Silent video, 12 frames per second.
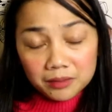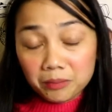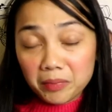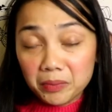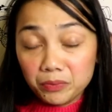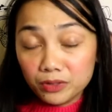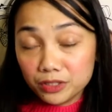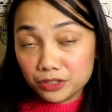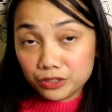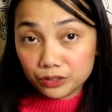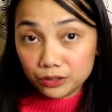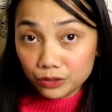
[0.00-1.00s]
my bullet
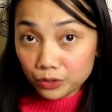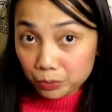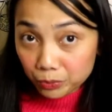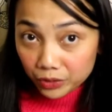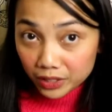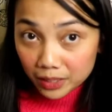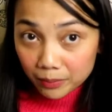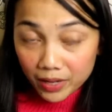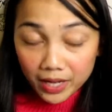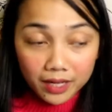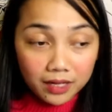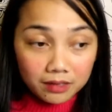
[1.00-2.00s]
journal look pretty
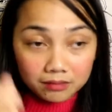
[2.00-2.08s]
by,